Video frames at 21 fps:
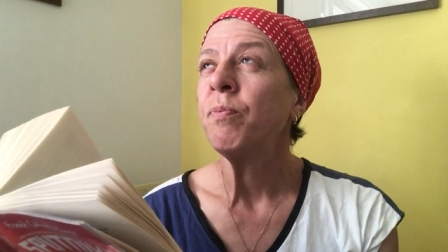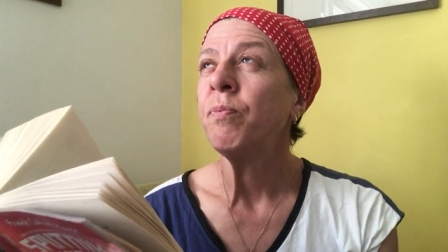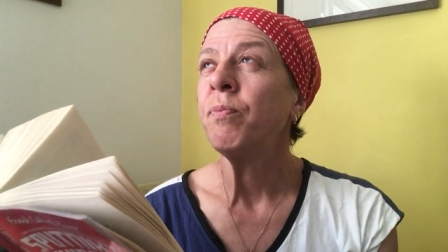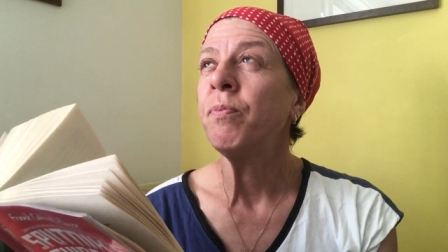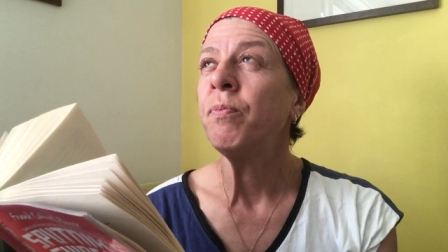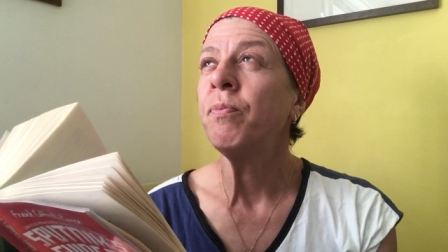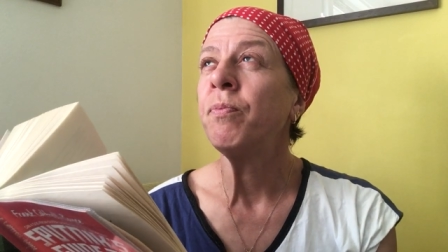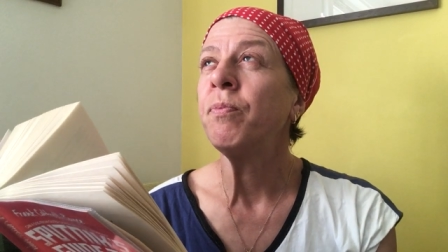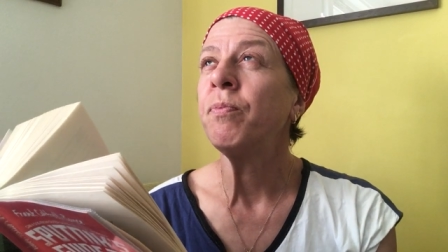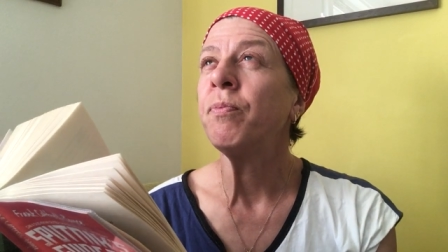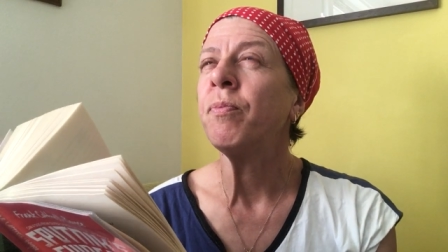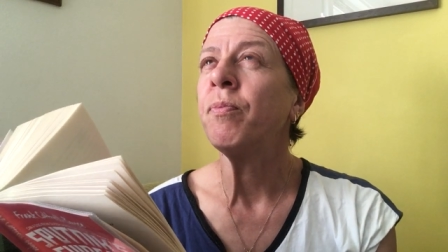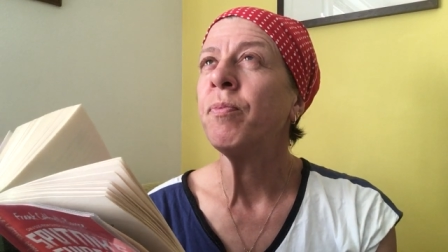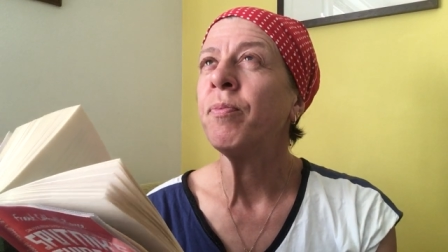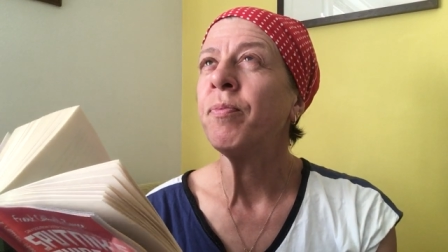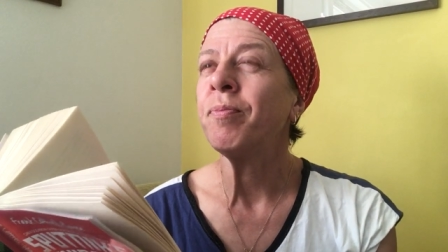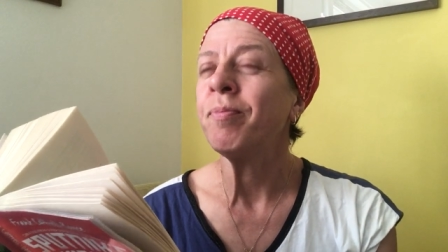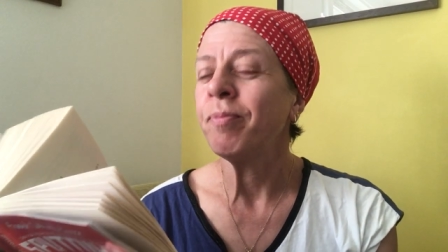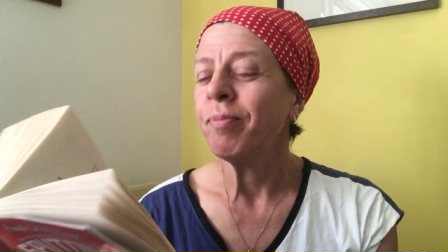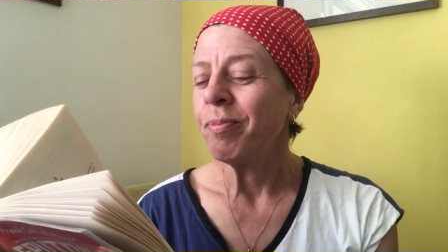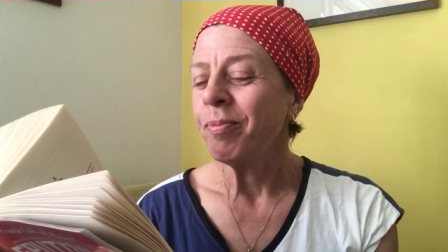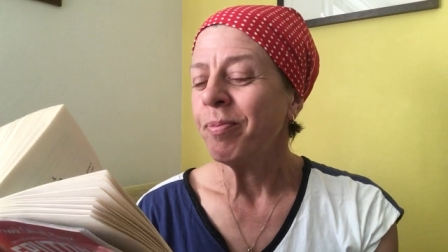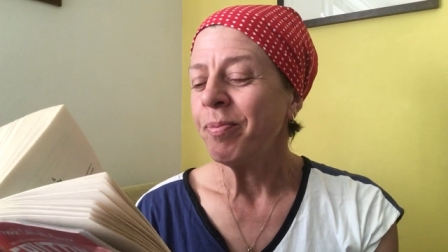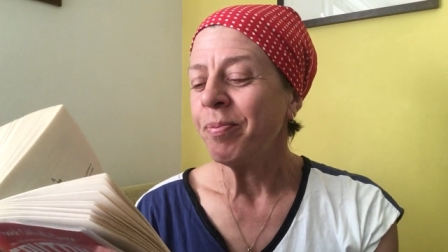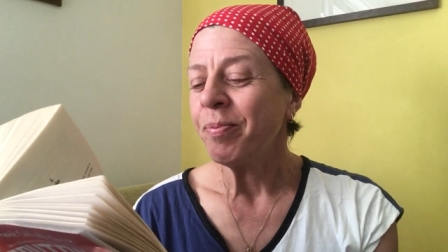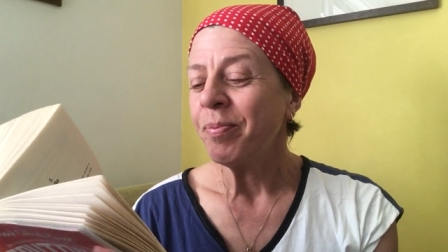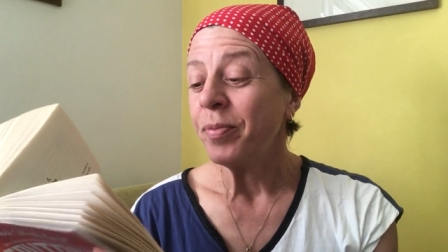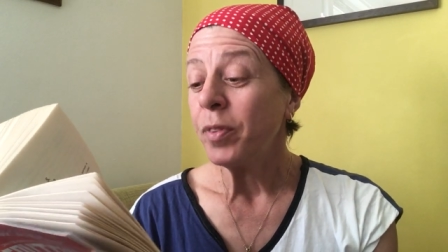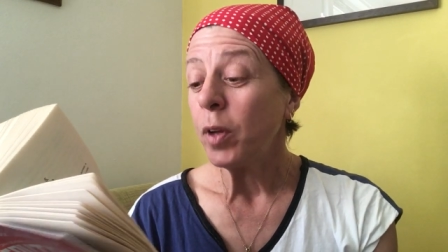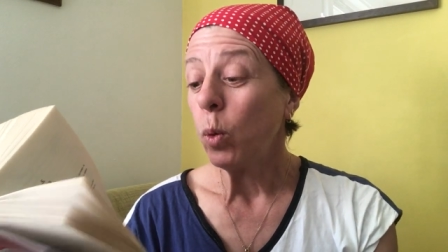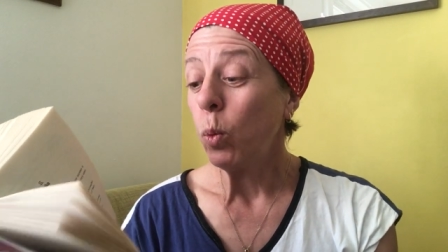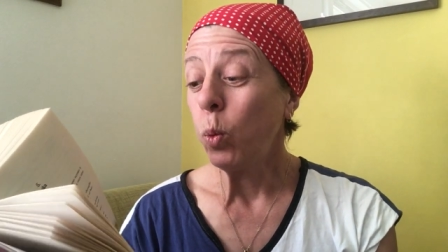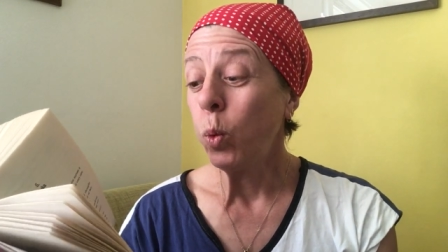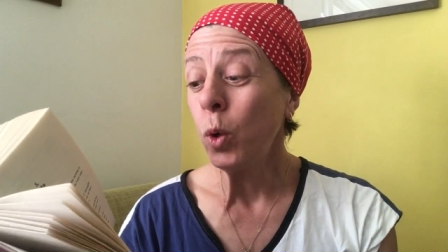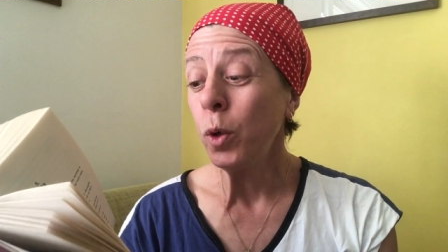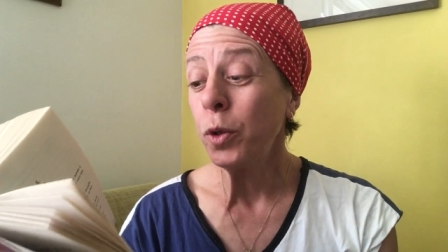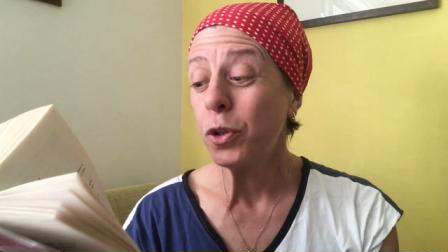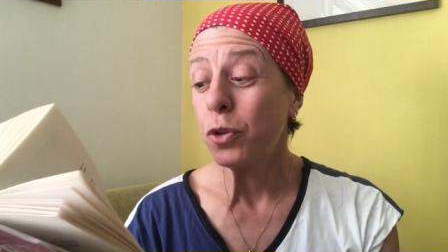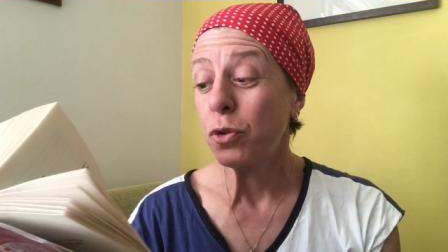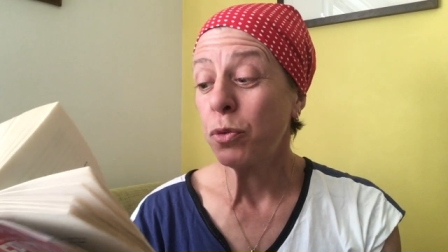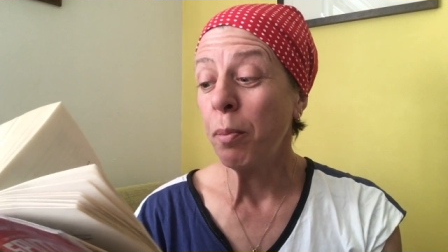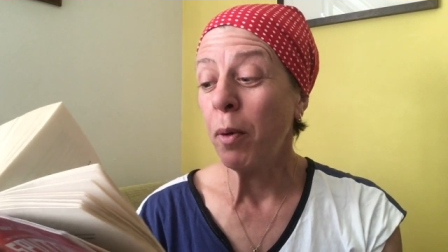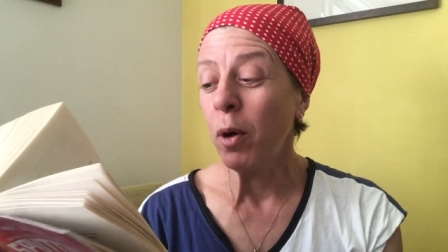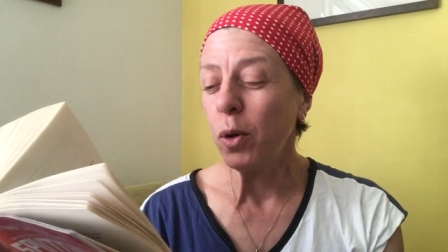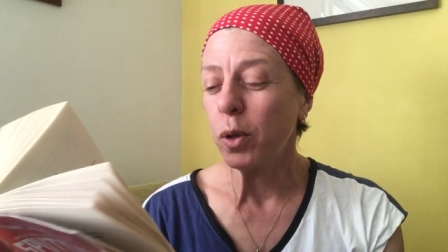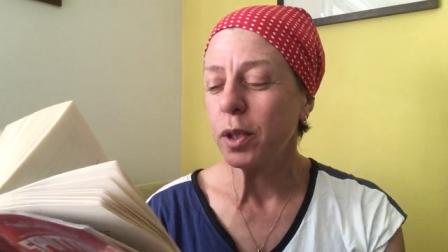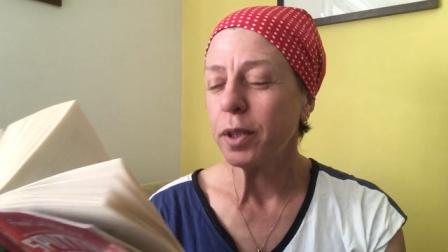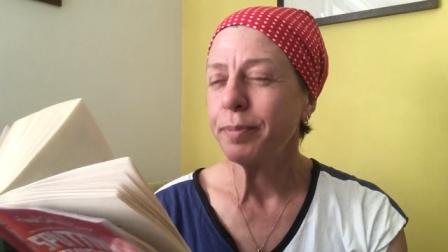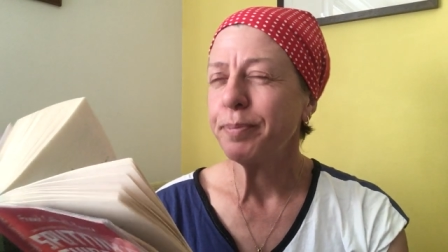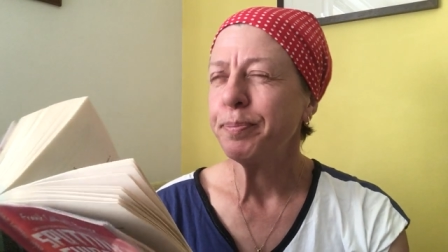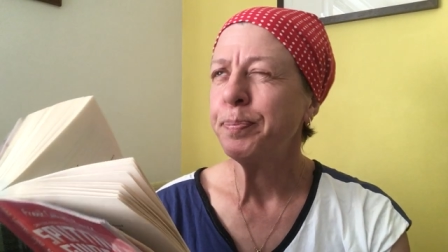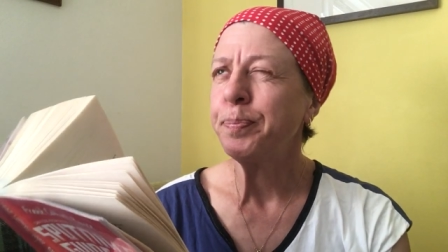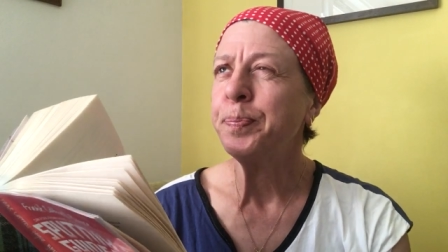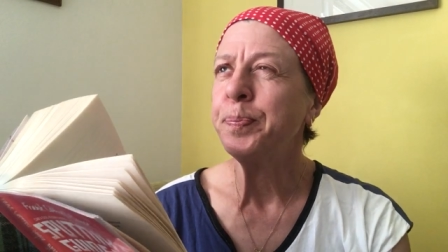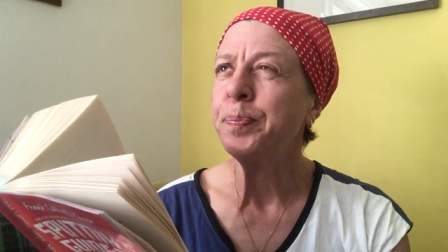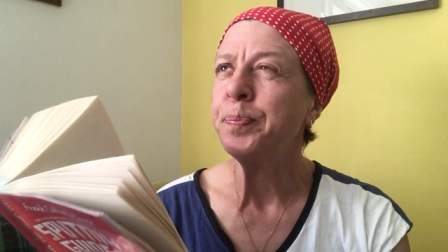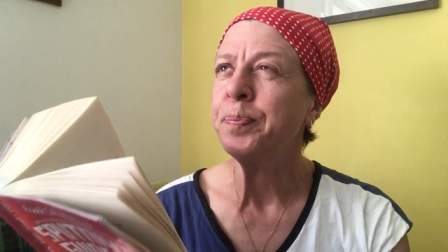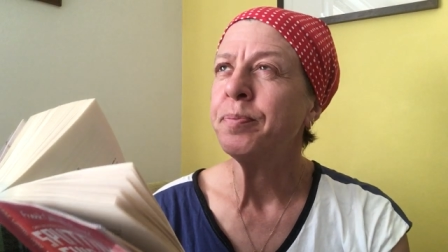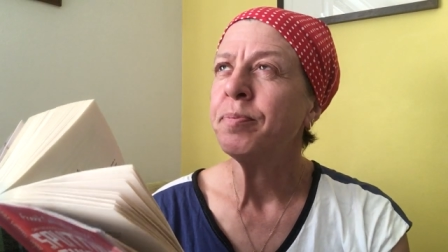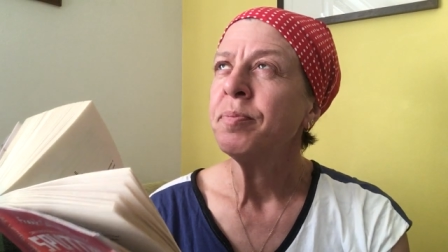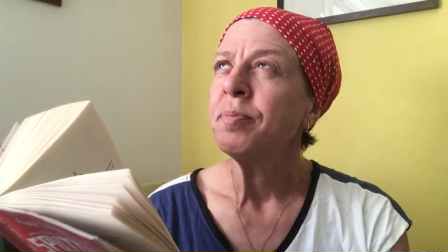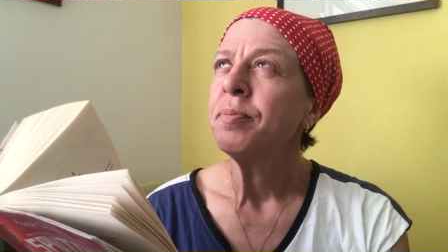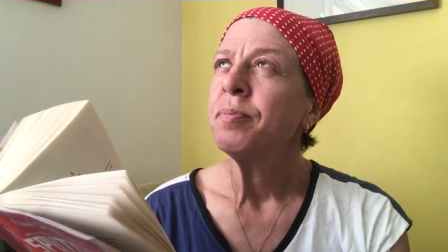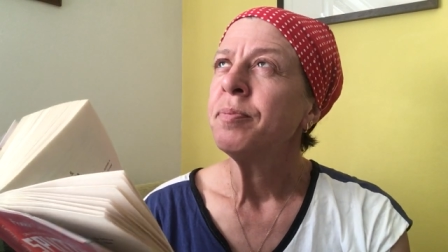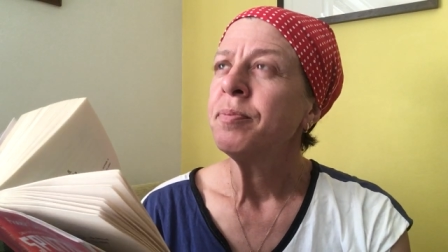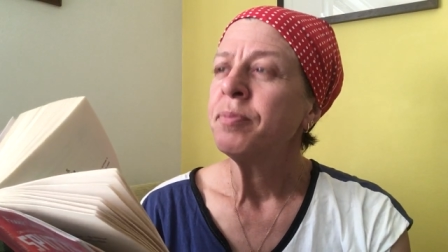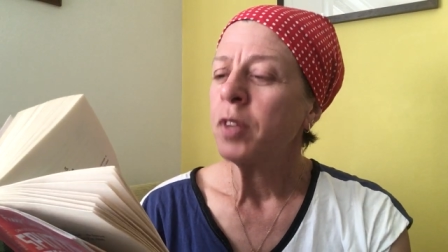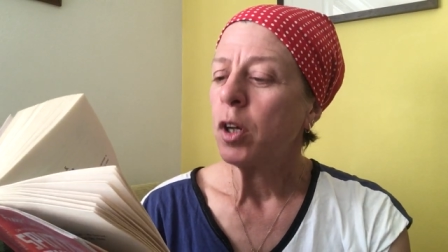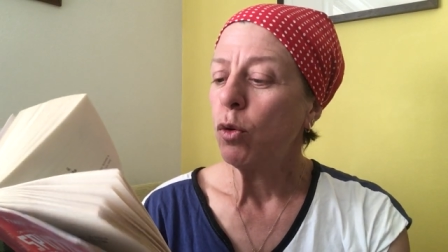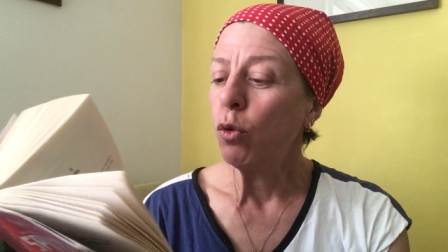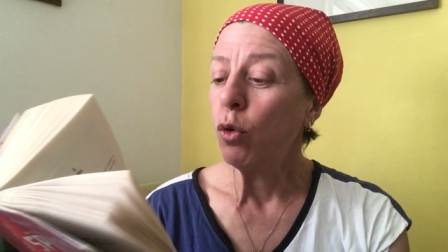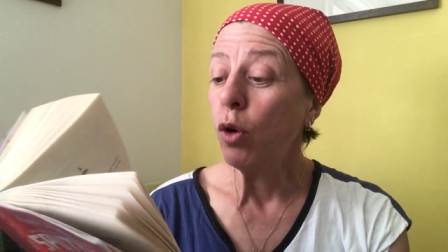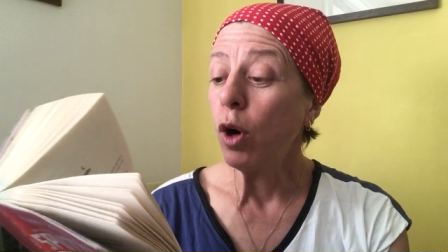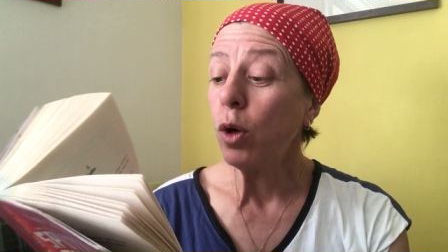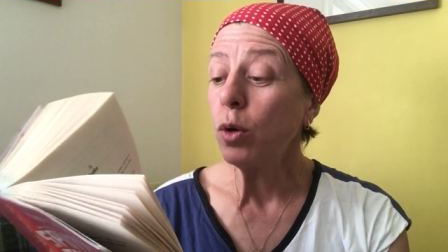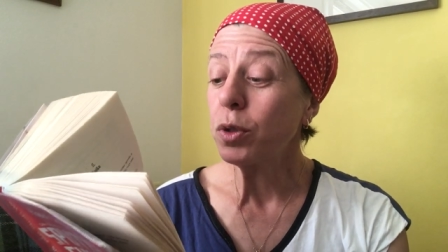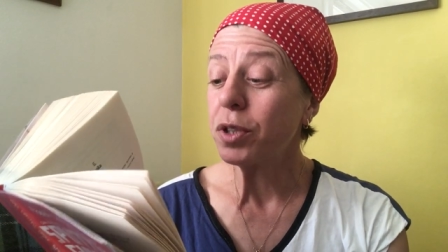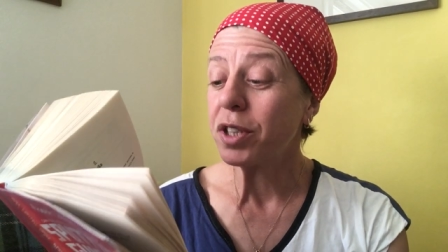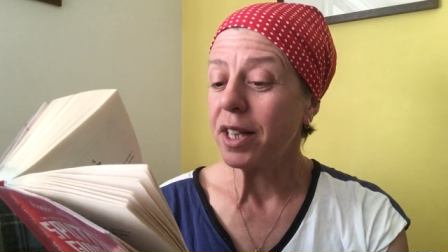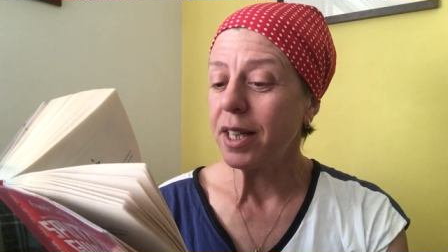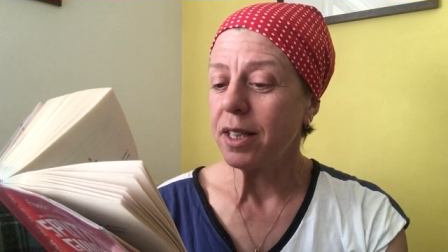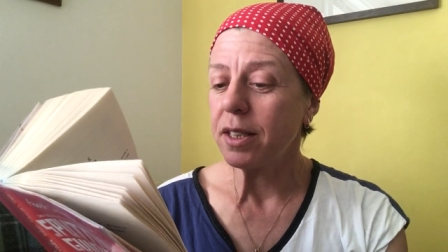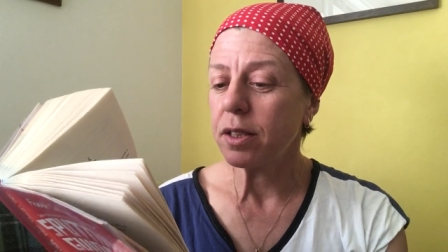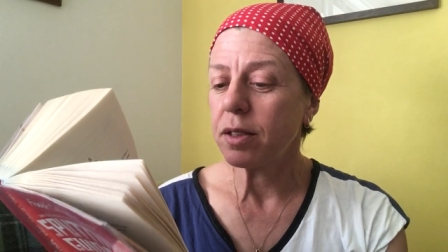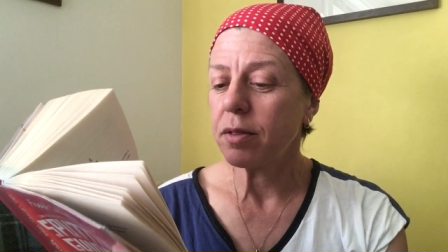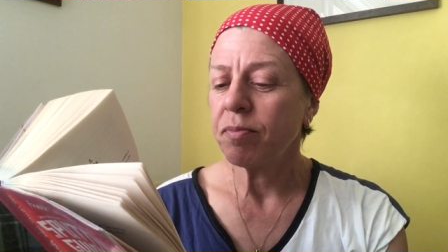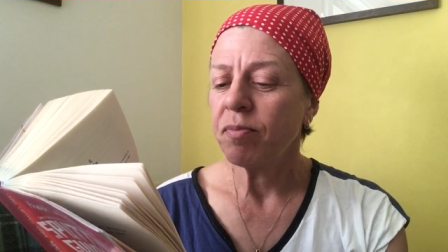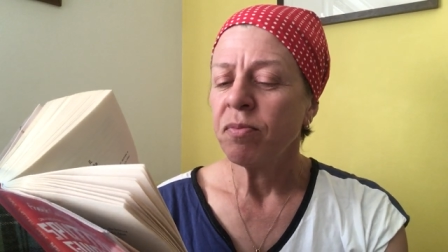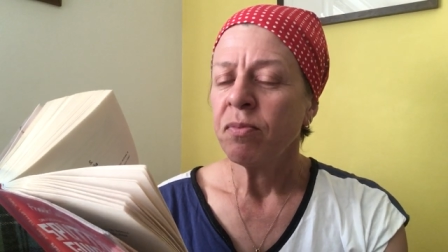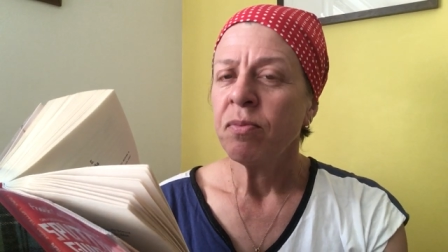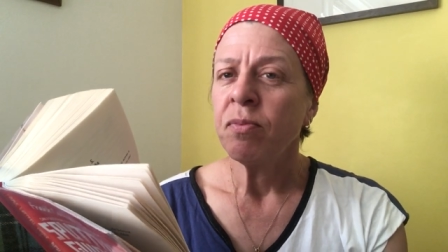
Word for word: Mmm, wood smoke, mmm, roses,